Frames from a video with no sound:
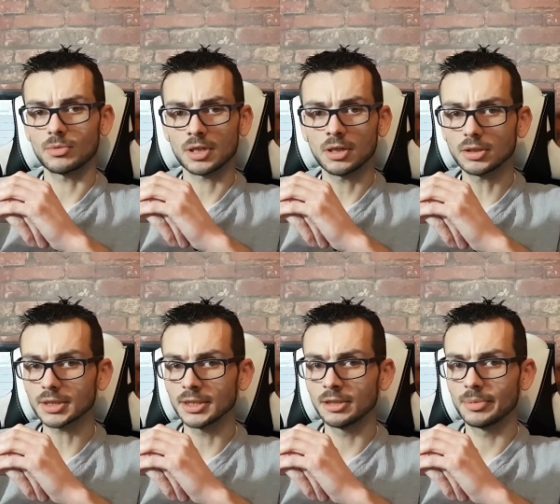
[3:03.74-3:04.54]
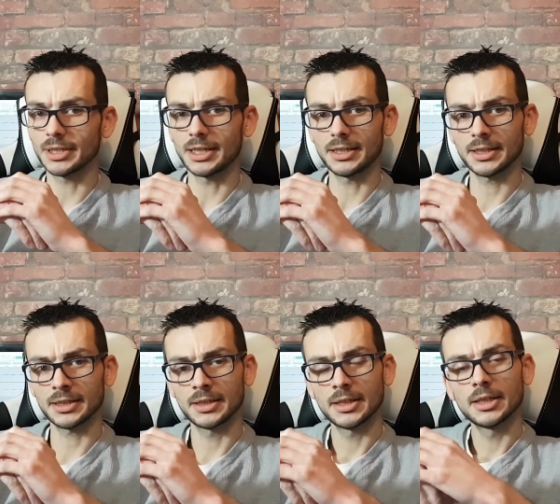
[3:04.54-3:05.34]
that were clocked a little bit
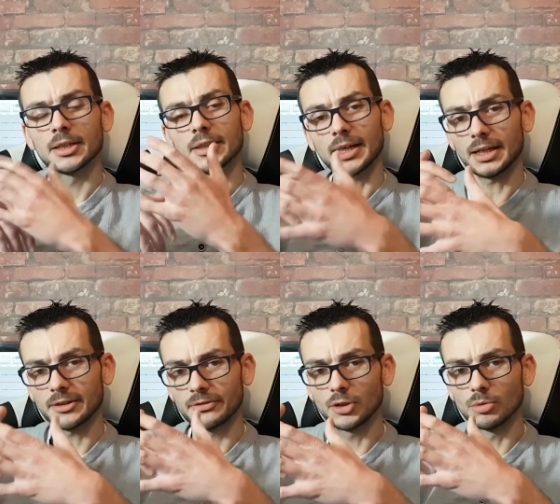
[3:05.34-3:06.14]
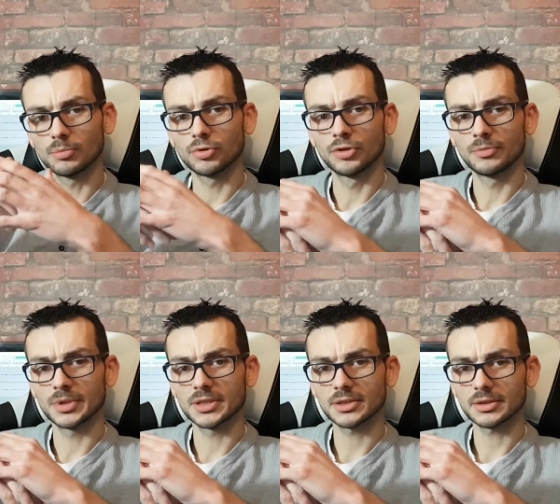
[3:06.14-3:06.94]
higher. They had a few
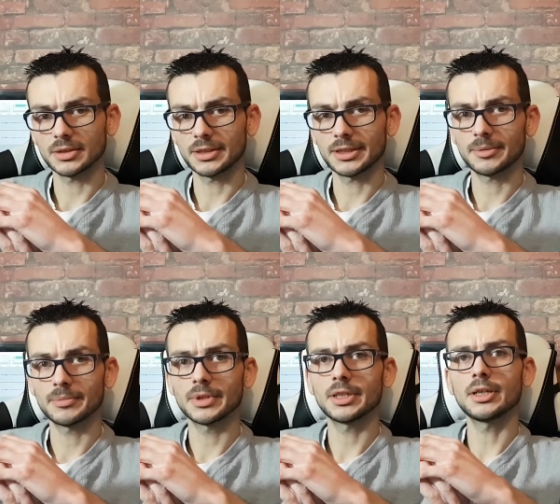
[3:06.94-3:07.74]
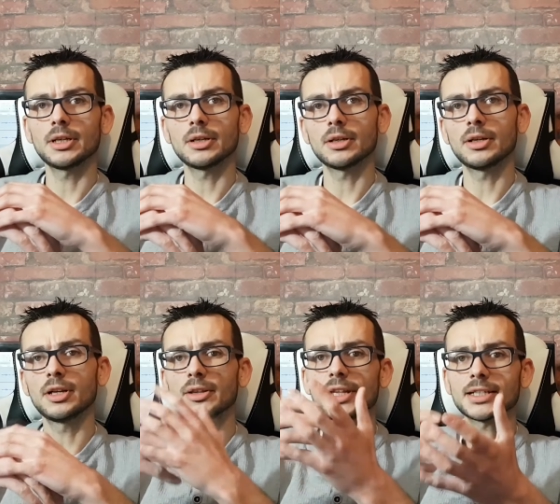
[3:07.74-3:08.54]
improvements, um,
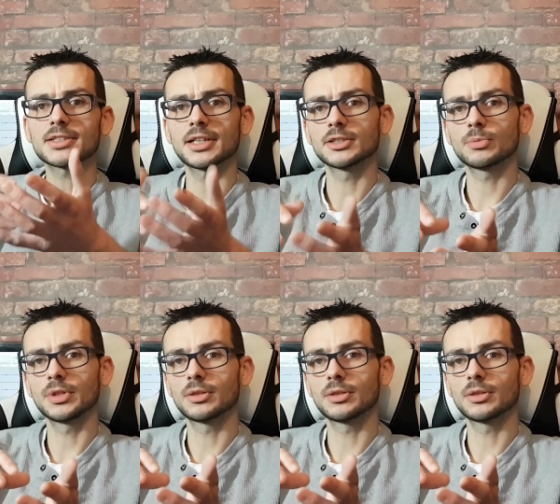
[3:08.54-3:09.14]
and in that sense, we